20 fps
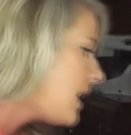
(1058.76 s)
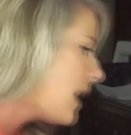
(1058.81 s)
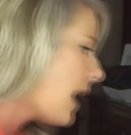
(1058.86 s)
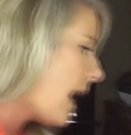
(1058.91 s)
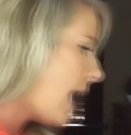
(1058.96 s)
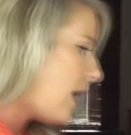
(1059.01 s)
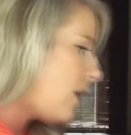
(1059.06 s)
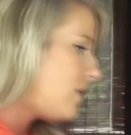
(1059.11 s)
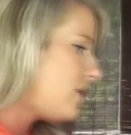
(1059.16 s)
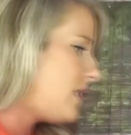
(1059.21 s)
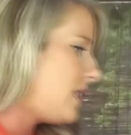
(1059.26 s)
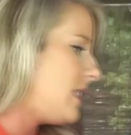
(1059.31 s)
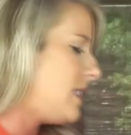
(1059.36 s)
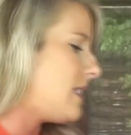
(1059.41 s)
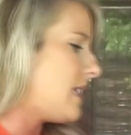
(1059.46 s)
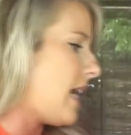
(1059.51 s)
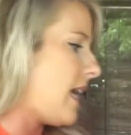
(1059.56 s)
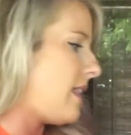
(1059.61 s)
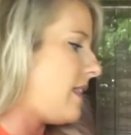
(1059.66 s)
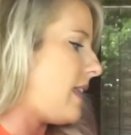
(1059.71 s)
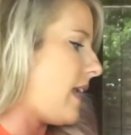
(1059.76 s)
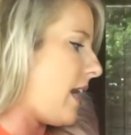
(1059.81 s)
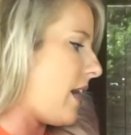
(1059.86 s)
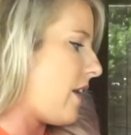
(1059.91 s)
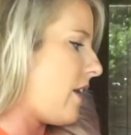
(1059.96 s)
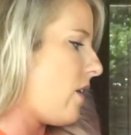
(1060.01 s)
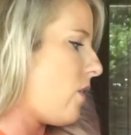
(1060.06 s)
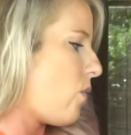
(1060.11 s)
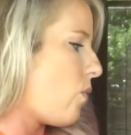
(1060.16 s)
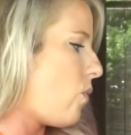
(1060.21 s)
Housed inside
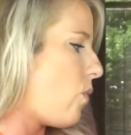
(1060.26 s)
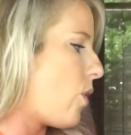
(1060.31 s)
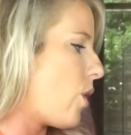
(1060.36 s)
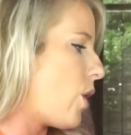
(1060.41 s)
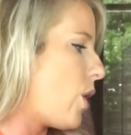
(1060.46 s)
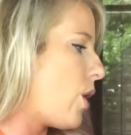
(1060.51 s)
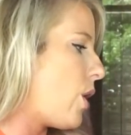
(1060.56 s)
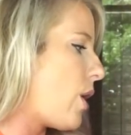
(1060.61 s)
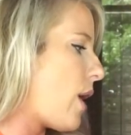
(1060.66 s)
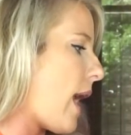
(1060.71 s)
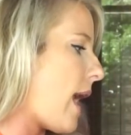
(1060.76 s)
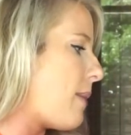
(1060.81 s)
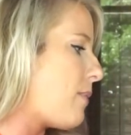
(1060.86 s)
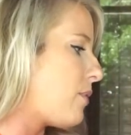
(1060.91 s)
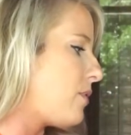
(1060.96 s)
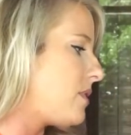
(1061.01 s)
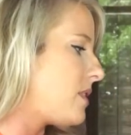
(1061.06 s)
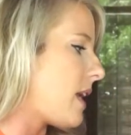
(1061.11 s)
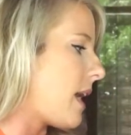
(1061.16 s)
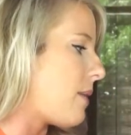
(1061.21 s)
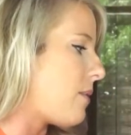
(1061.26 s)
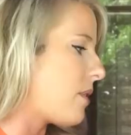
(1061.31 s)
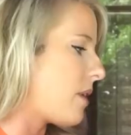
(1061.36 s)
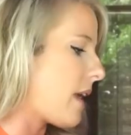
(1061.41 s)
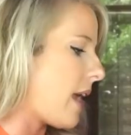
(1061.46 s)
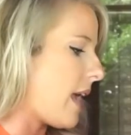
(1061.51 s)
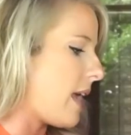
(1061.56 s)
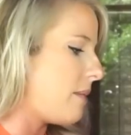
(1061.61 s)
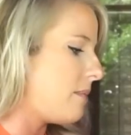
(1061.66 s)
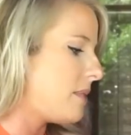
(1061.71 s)
there were April Sight Word
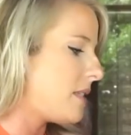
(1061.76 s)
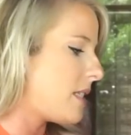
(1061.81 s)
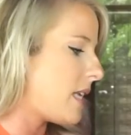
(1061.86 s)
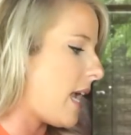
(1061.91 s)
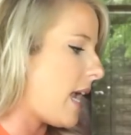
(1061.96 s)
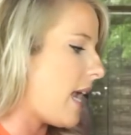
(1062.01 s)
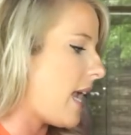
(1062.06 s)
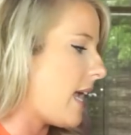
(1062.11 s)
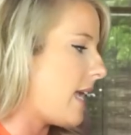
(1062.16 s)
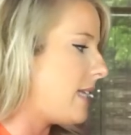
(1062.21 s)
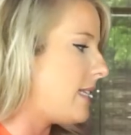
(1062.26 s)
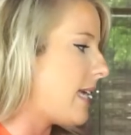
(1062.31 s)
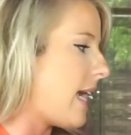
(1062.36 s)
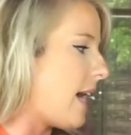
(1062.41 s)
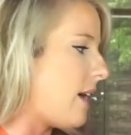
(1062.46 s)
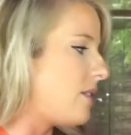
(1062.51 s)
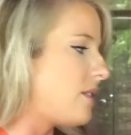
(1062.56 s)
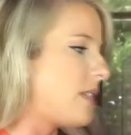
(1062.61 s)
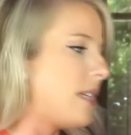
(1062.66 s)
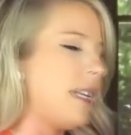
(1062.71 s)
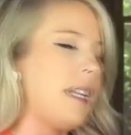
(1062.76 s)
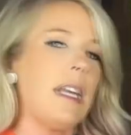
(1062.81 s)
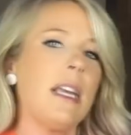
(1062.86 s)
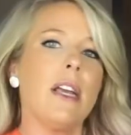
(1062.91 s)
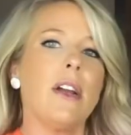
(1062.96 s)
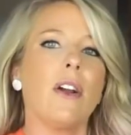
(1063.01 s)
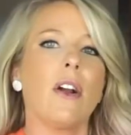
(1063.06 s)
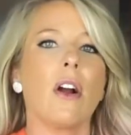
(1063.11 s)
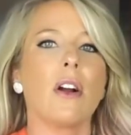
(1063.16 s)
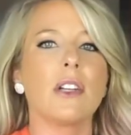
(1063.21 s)
games, and housed in
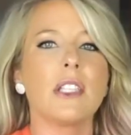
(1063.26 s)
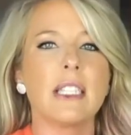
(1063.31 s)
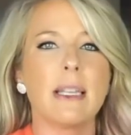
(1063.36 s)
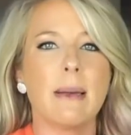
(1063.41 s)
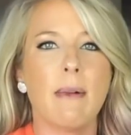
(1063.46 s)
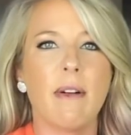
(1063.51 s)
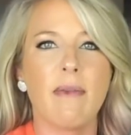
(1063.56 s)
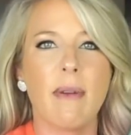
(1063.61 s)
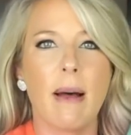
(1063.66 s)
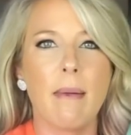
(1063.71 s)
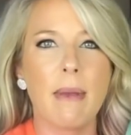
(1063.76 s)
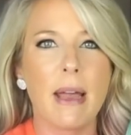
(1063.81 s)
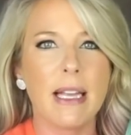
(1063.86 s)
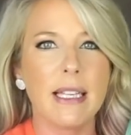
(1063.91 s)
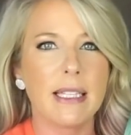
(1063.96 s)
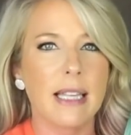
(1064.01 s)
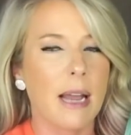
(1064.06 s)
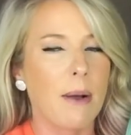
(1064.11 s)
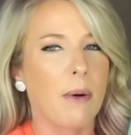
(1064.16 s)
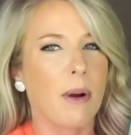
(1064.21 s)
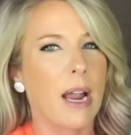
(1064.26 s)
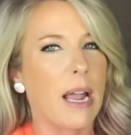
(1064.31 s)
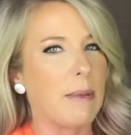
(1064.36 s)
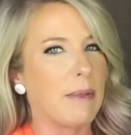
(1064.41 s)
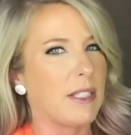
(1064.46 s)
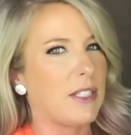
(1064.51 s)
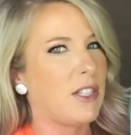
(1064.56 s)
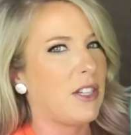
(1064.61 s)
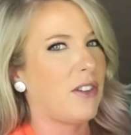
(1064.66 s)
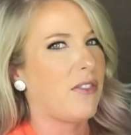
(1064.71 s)
here are some of my May Sight Word games.
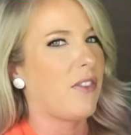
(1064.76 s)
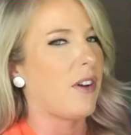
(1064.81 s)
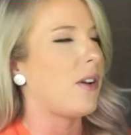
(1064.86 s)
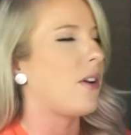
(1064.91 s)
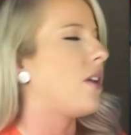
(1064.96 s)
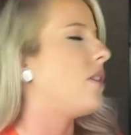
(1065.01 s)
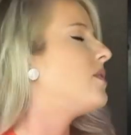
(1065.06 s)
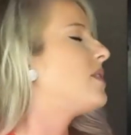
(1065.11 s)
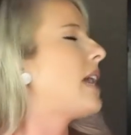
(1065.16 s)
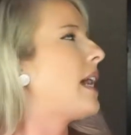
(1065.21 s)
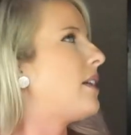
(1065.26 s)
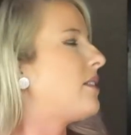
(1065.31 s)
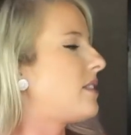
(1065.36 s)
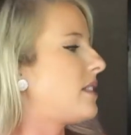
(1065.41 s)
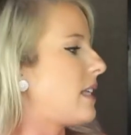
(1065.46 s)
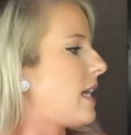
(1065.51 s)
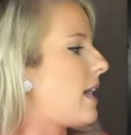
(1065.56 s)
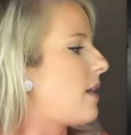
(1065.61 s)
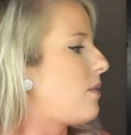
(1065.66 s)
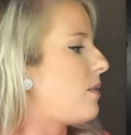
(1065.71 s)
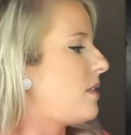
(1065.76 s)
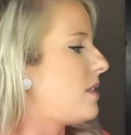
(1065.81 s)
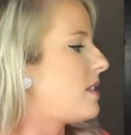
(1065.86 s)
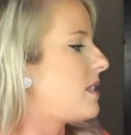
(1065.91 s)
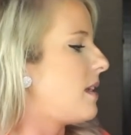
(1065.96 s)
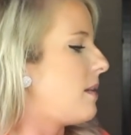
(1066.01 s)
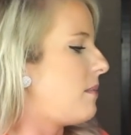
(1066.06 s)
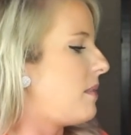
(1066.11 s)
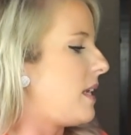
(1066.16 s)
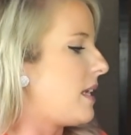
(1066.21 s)
I took photos outside with
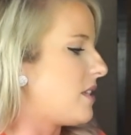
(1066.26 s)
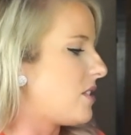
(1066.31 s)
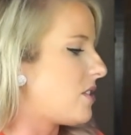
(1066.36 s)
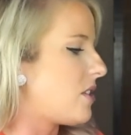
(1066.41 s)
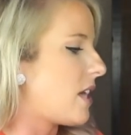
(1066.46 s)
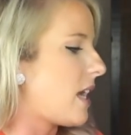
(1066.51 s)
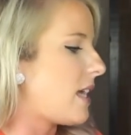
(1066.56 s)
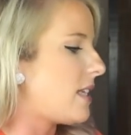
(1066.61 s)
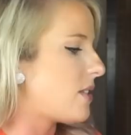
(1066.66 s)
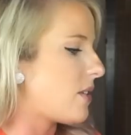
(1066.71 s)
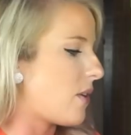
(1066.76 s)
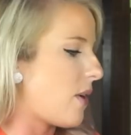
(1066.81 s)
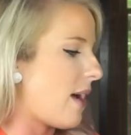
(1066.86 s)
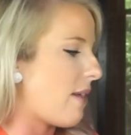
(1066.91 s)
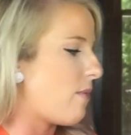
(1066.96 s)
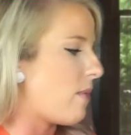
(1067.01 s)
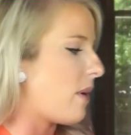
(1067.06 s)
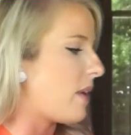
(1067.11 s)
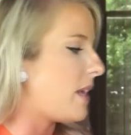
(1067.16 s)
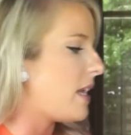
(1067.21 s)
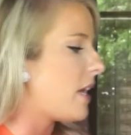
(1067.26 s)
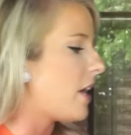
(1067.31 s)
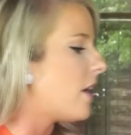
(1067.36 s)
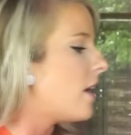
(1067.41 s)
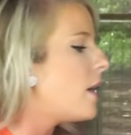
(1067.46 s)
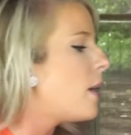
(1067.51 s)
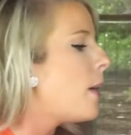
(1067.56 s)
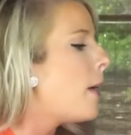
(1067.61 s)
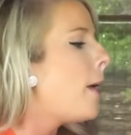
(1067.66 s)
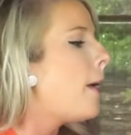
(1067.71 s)
some yesterday, so I don't have them all in here.
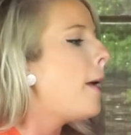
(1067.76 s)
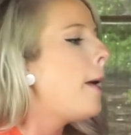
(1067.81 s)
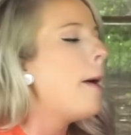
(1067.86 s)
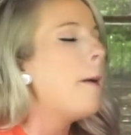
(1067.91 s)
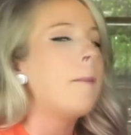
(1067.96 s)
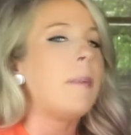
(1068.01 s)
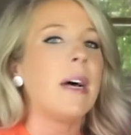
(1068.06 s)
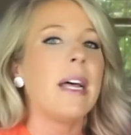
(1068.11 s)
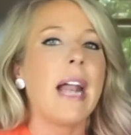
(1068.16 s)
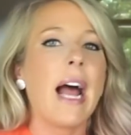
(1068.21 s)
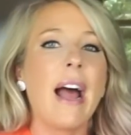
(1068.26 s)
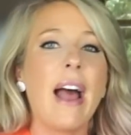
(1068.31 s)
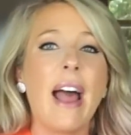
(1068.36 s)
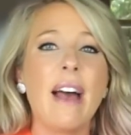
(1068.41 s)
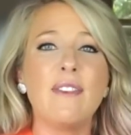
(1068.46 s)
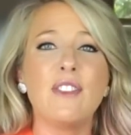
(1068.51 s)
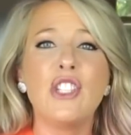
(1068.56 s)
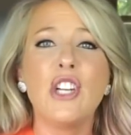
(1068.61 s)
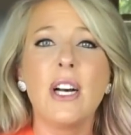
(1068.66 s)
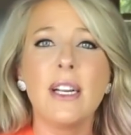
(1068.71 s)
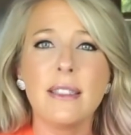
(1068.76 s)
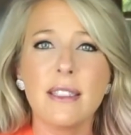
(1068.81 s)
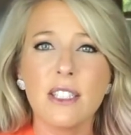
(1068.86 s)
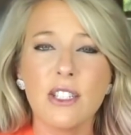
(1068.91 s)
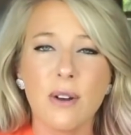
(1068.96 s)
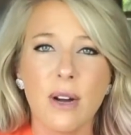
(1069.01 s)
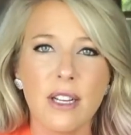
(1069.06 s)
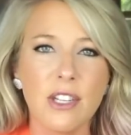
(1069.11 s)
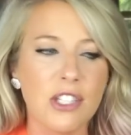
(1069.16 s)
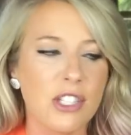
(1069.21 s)
But I have tons of
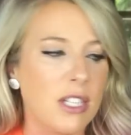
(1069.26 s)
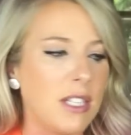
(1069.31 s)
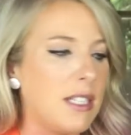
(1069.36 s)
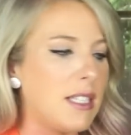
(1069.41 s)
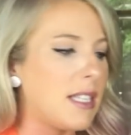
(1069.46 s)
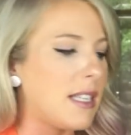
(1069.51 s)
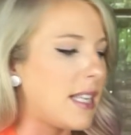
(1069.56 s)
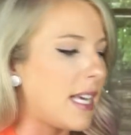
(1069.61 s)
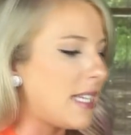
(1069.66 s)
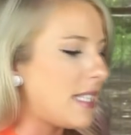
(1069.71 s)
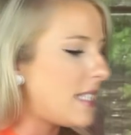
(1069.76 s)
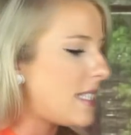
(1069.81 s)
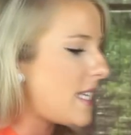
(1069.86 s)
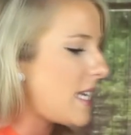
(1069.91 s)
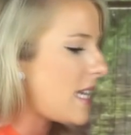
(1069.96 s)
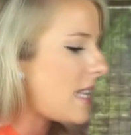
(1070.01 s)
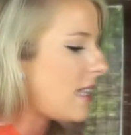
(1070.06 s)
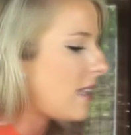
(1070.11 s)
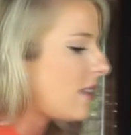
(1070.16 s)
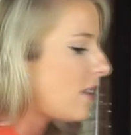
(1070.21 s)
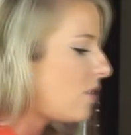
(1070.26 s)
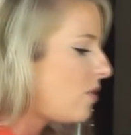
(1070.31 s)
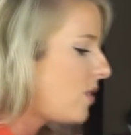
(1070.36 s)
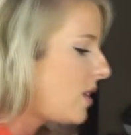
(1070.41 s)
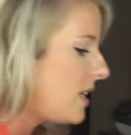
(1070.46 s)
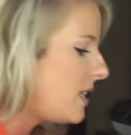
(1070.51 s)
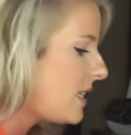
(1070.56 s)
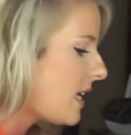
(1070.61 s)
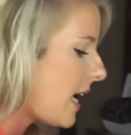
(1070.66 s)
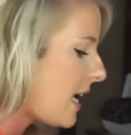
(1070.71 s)
questions. They see the little
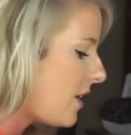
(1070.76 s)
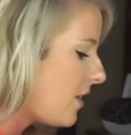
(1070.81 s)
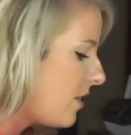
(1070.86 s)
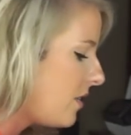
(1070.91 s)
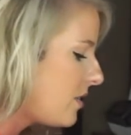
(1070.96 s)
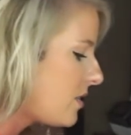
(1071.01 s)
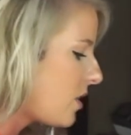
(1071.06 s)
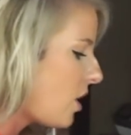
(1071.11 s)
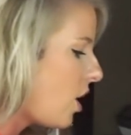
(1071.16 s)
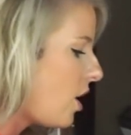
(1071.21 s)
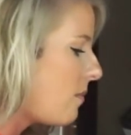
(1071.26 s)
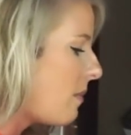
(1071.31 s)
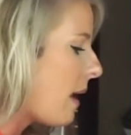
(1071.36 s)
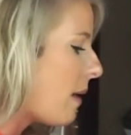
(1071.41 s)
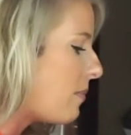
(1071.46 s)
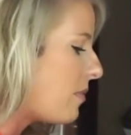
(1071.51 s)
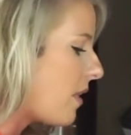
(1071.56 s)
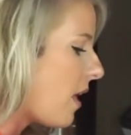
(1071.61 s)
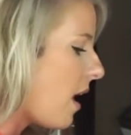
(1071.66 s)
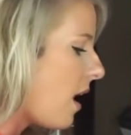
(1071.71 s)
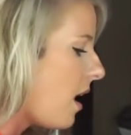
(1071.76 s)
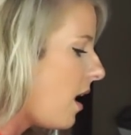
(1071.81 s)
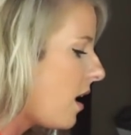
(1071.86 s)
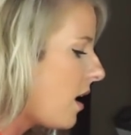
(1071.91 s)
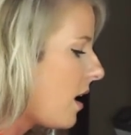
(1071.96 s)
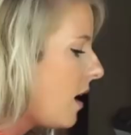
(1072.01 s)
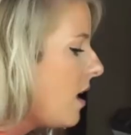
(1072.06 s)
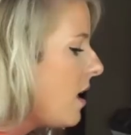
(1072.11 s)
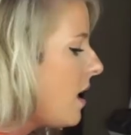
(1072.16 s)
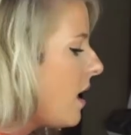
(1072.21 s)
containers on my blog.
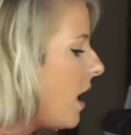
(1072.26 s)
